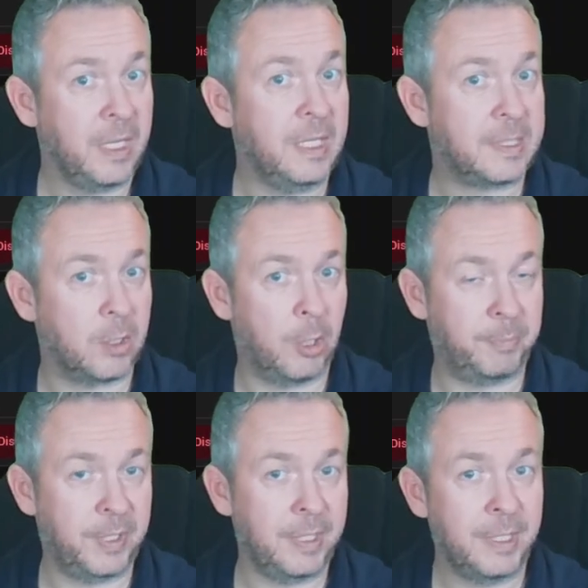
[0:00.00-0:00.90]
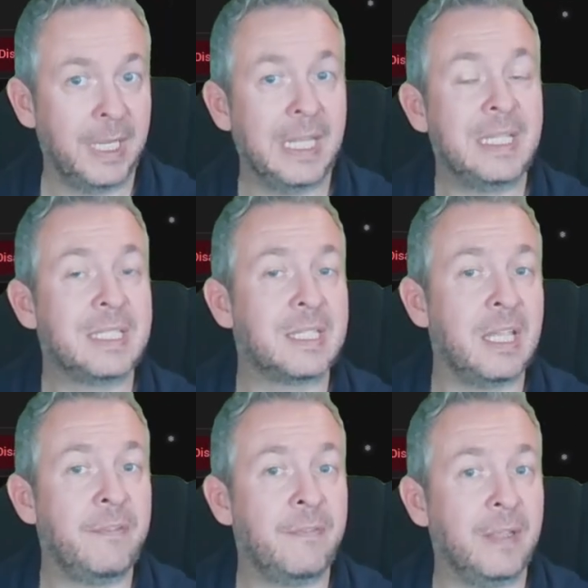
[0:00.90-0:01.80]
It's opt-in, it's
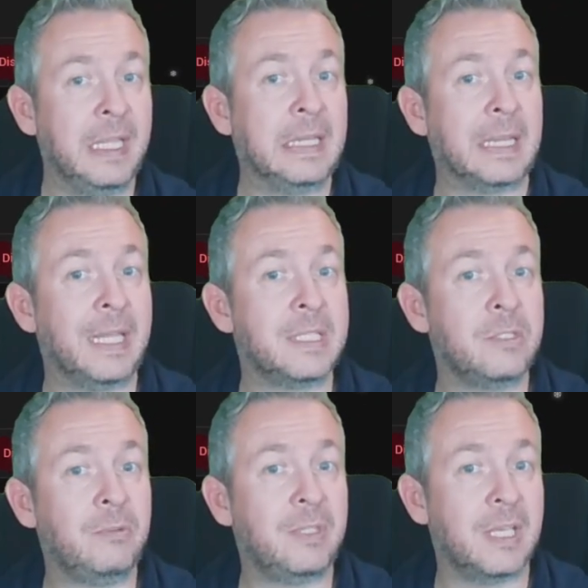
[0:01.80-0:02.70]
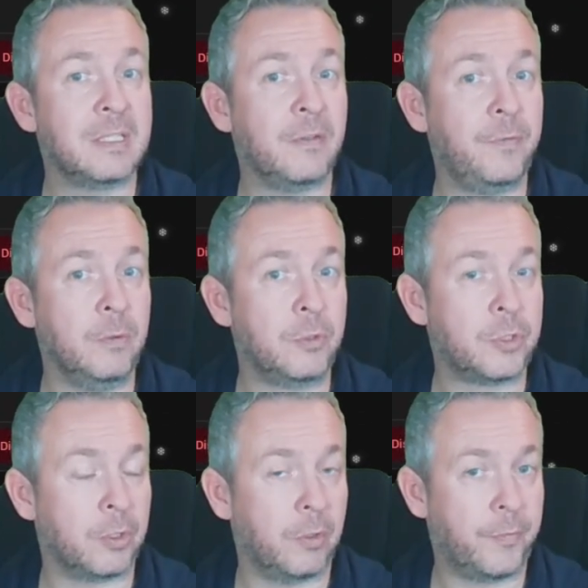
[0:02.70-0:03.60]
safe, it lets you test the
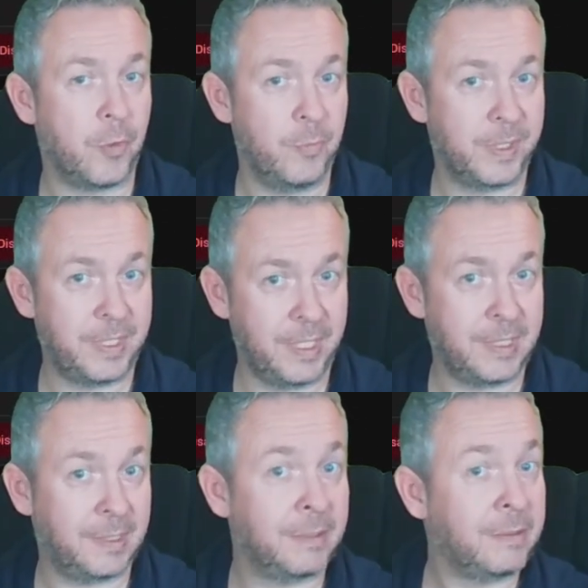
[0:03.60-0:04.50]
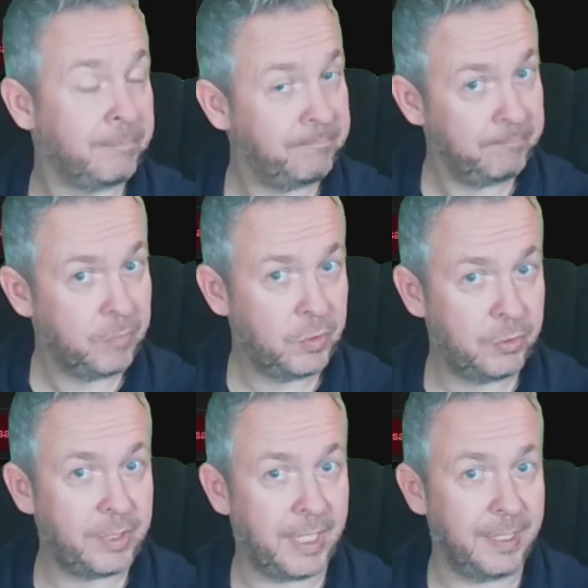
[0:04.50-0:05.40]
future of Home Assistant
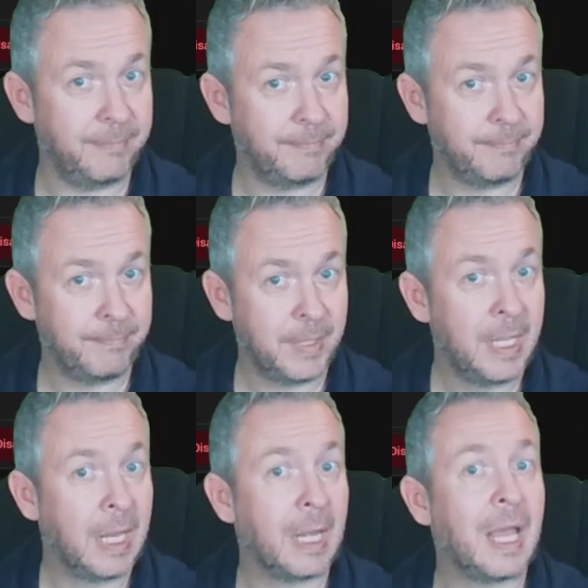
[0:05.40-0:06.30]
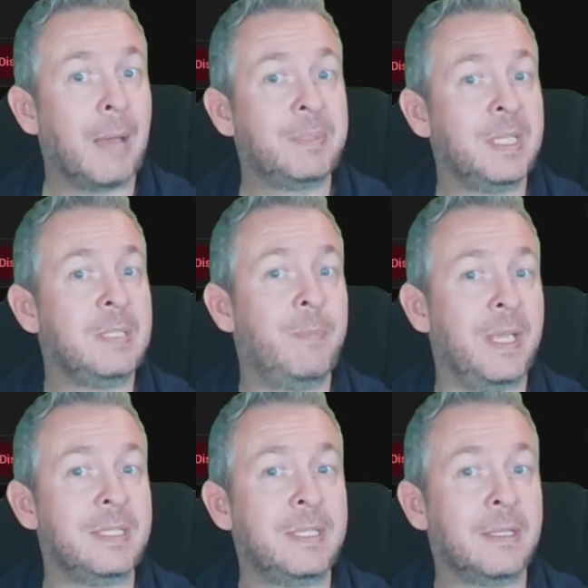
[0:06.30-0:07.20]
today. Labs is
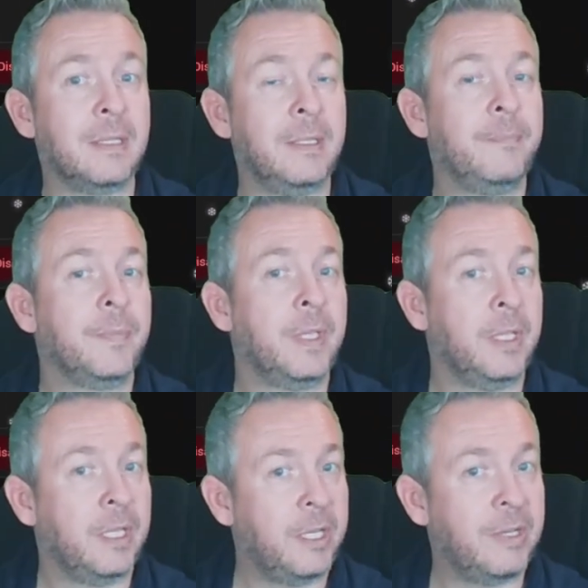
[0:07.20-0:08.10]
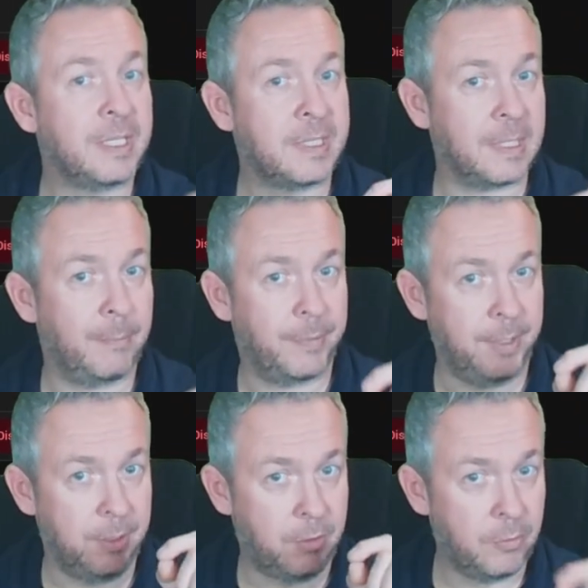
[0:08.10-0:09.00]
basically, here is
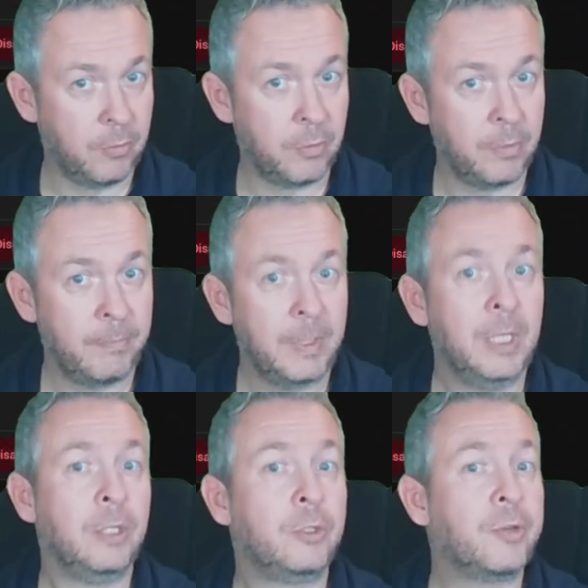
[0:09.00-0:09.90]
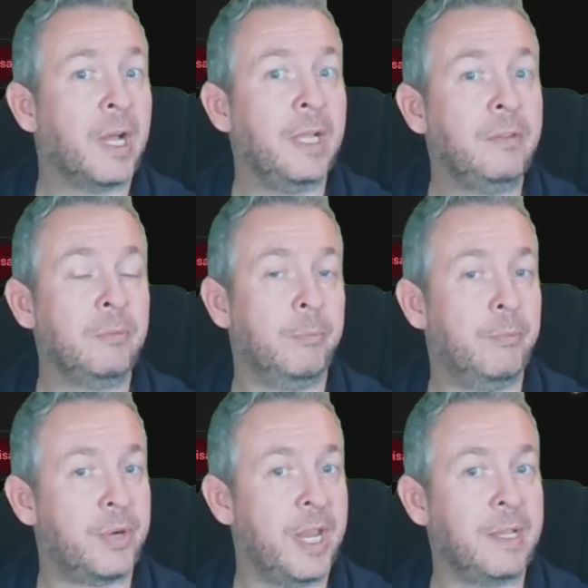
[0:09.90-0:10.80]
something cool, try it,
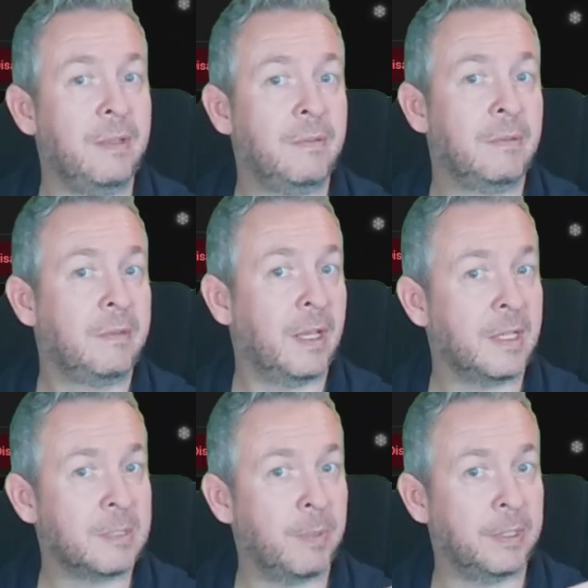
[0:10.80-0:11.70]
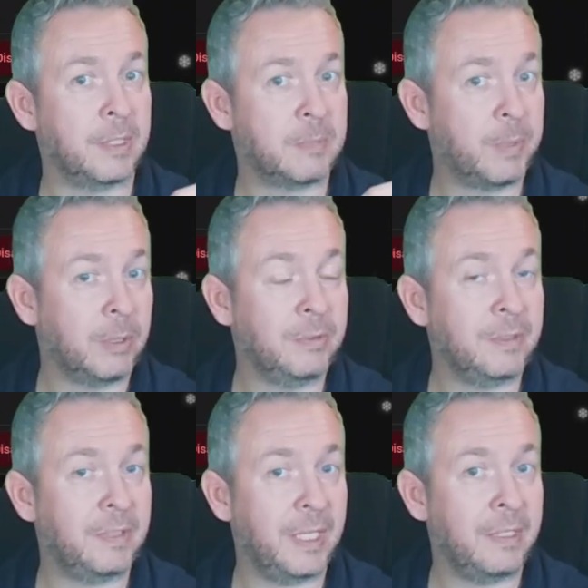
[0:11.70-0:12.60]
break it, tell us what
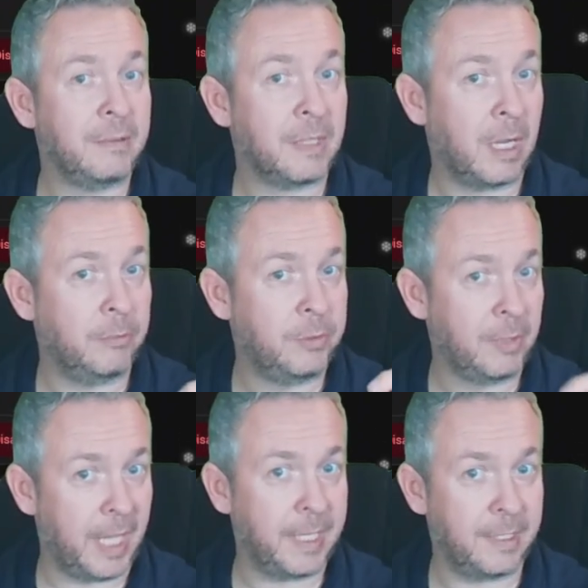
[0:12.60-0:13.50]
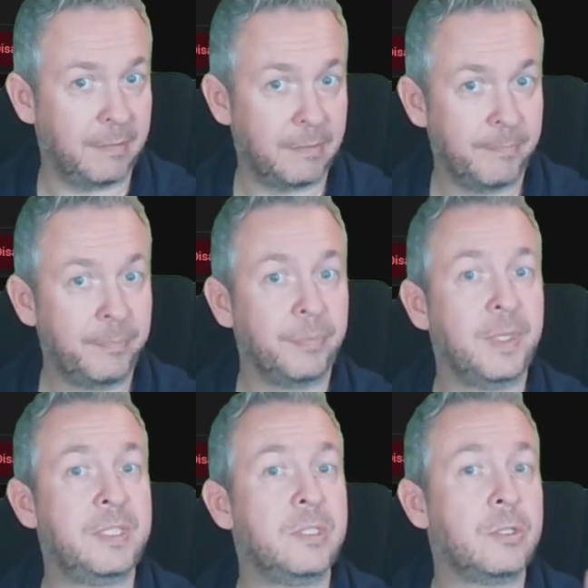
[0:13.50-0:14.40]
exploded and how do you like it.
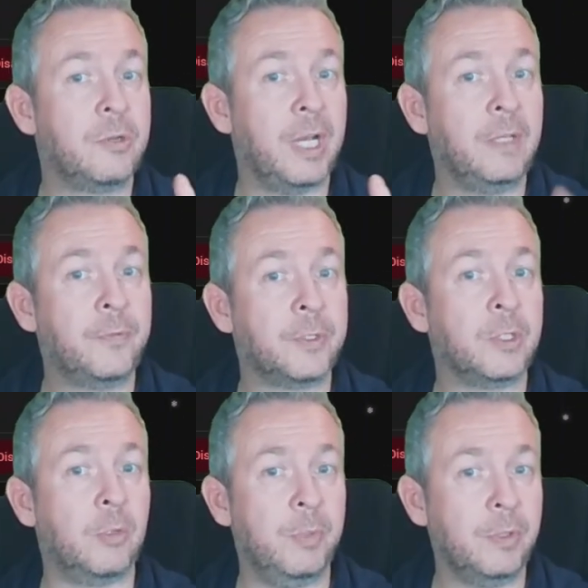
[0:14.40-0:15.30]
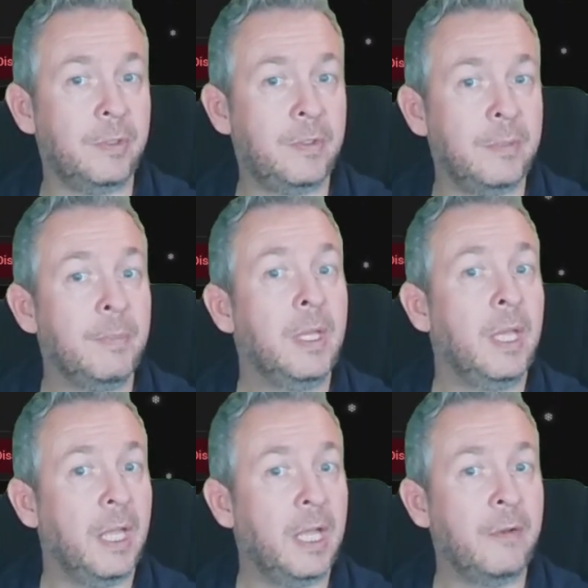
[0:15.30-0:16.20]
This is great for the community
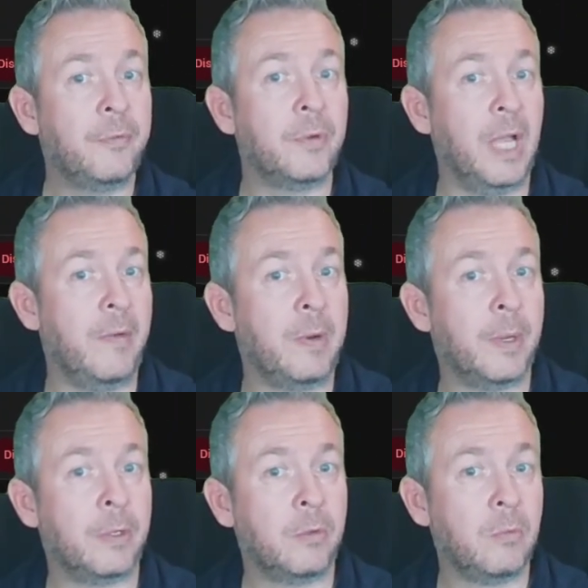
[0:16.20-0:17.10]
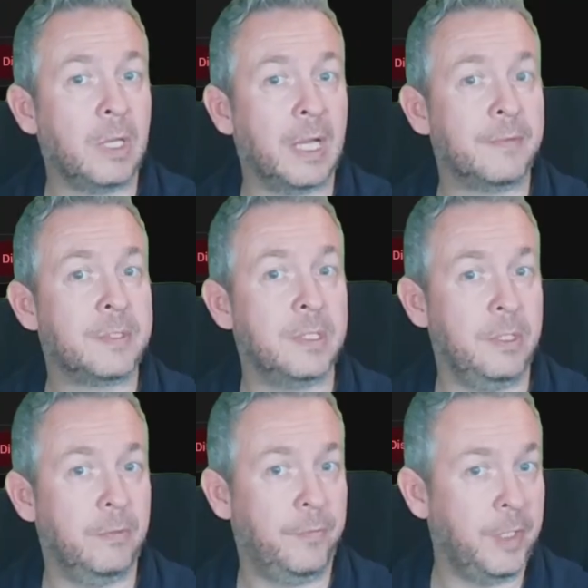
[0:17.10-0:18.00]
and for everyone who loves
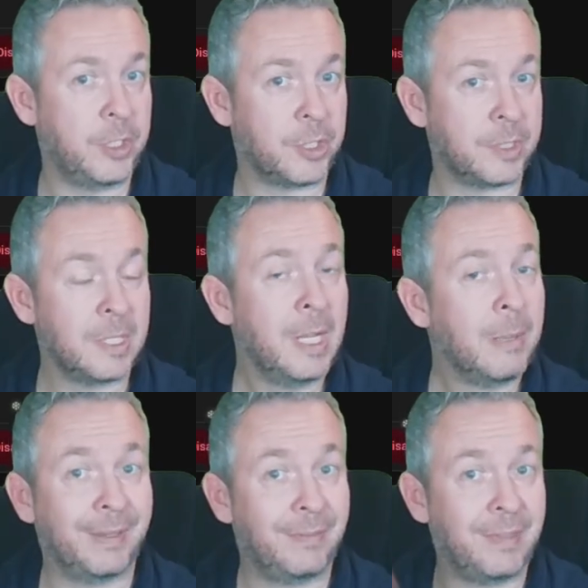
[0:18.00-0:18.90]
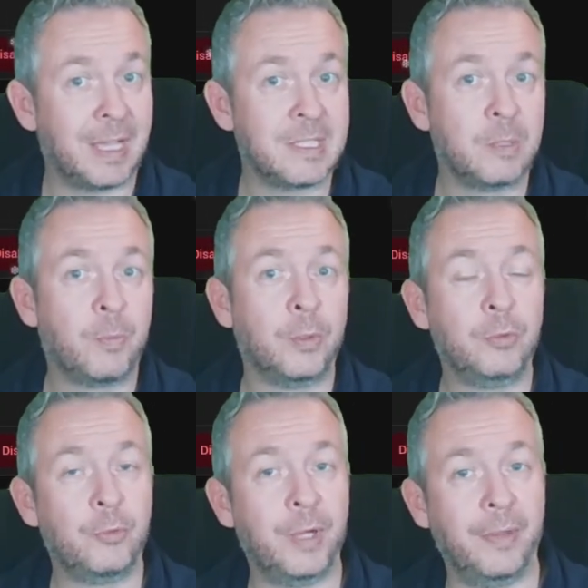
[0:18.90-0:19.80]
new features but doesn't
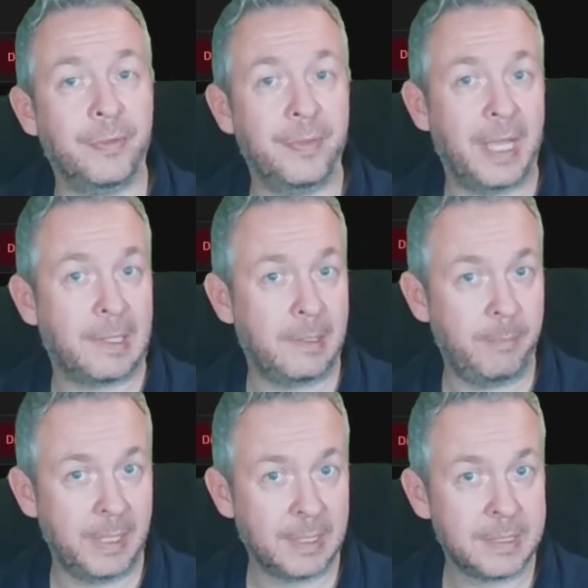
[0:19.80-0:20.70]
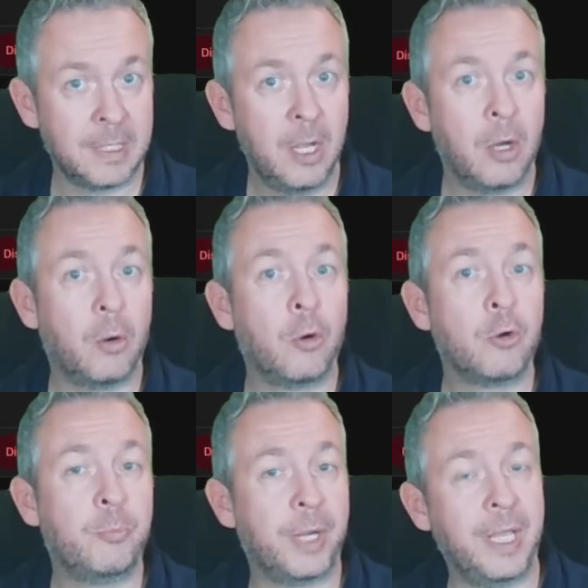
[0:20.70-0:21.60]
want to run nightly builds
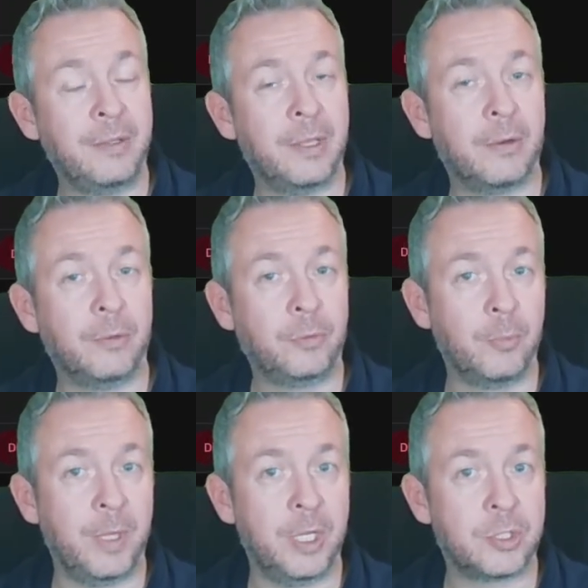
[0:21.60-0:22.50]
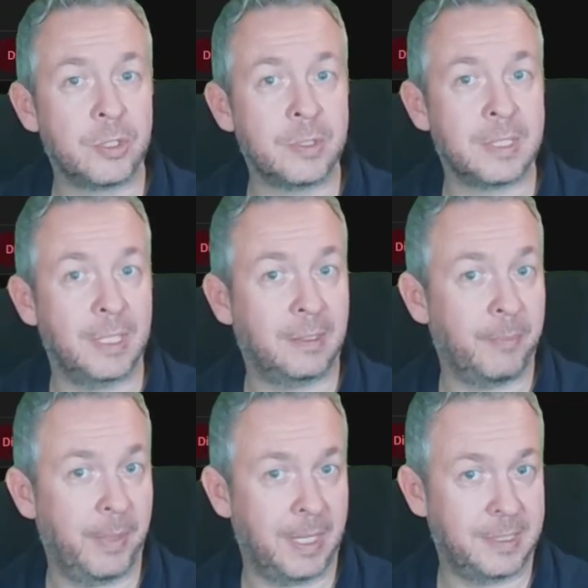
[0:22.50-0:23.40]
or break their automation
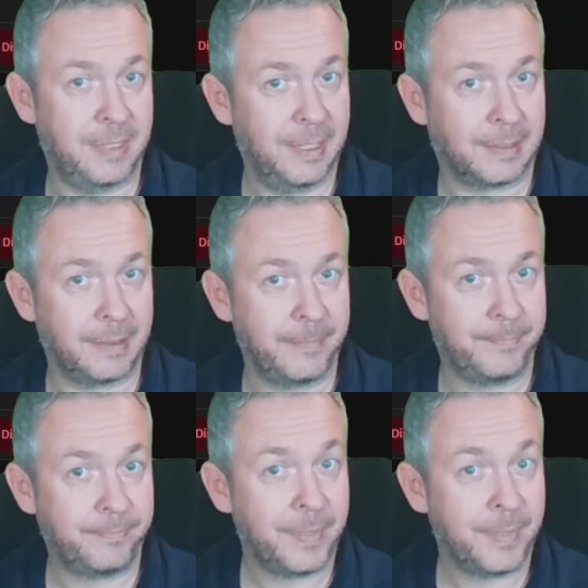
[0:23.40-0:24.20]
setup accidentally.